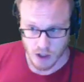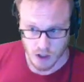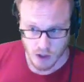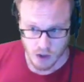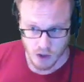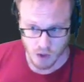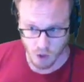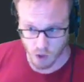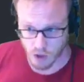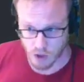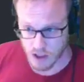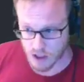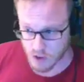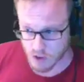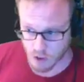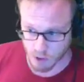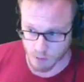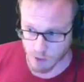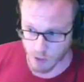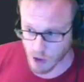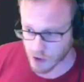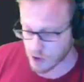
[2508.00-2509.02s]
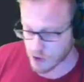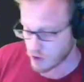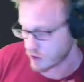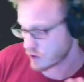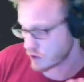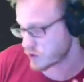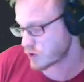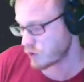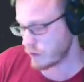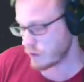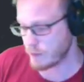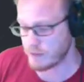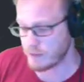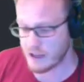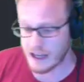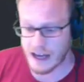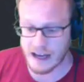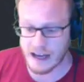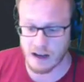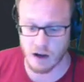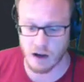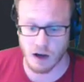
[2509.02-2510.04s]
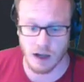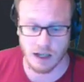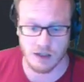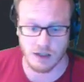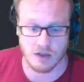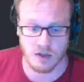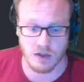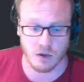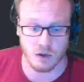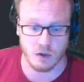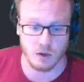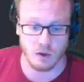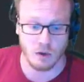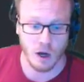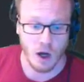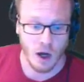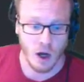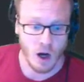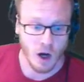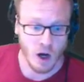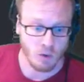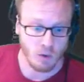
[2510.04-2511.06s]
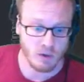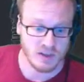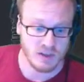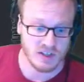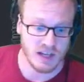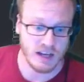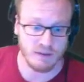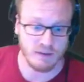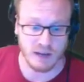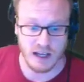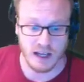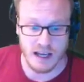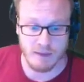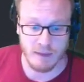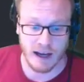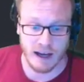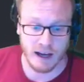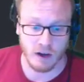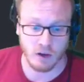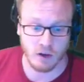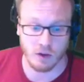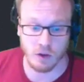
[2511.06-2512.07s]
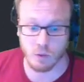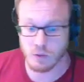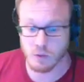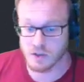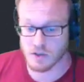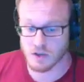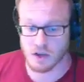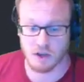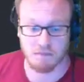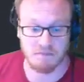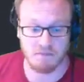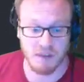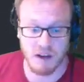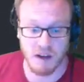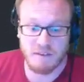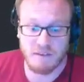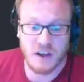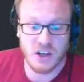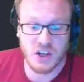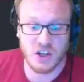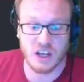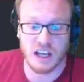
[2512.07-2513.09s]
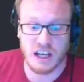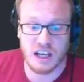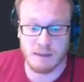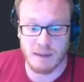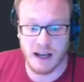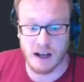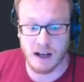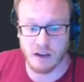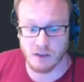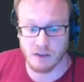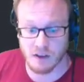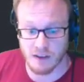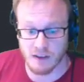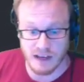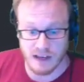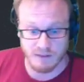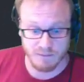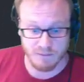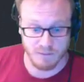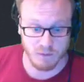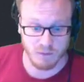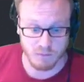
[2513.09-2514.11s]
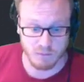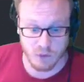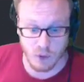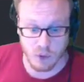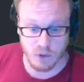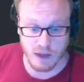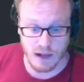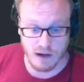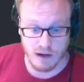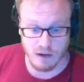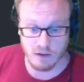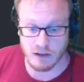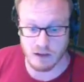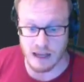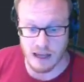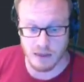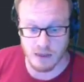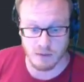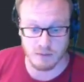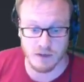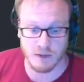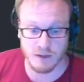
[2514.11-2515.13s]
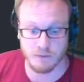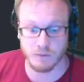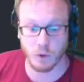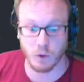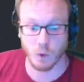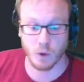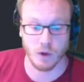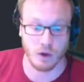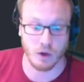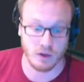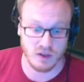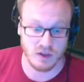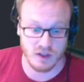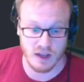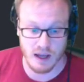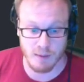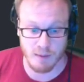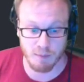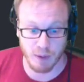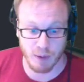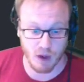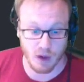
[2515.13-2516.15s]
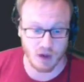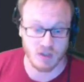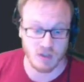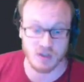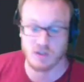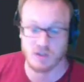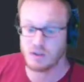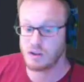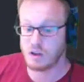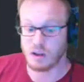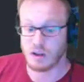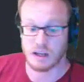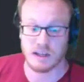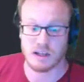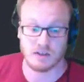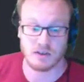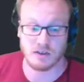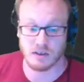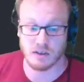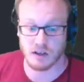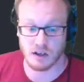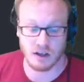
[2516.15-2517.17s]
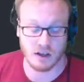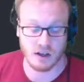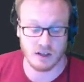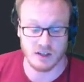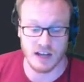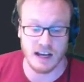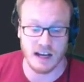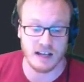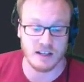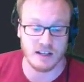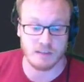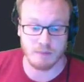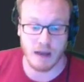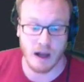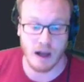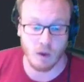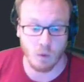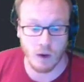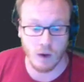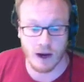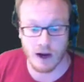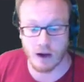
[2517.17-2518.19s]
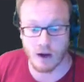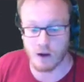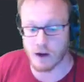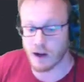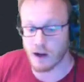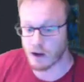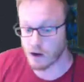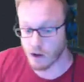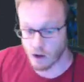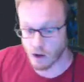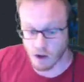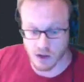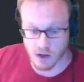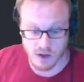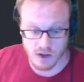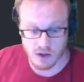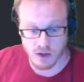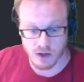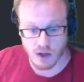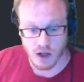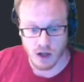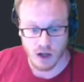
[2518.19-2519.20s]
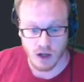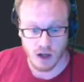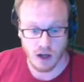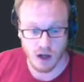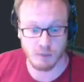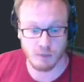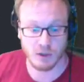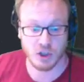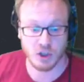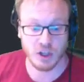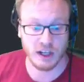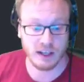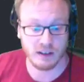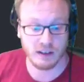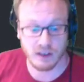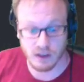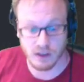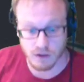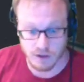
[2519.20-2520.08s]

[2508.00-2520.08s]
in your mod, you could script the AI to receive an email that was a phishing email that you then get them to forward onto their boss that contains malware and unlocks a machine that you